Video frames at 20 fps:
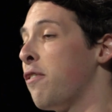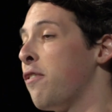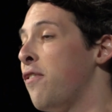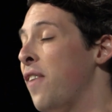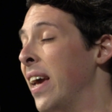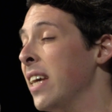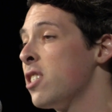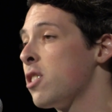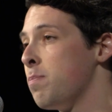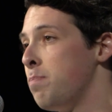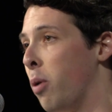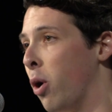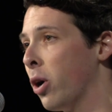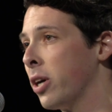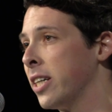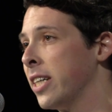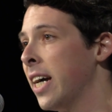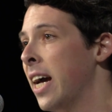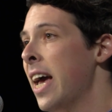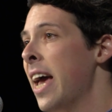
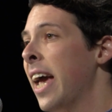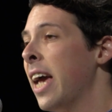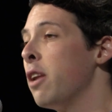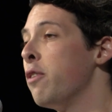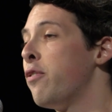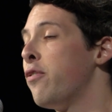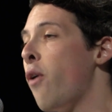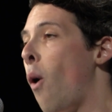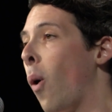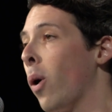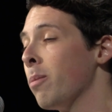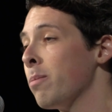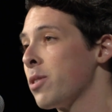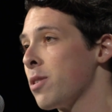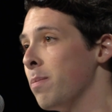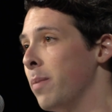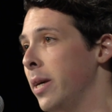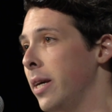Facebook informs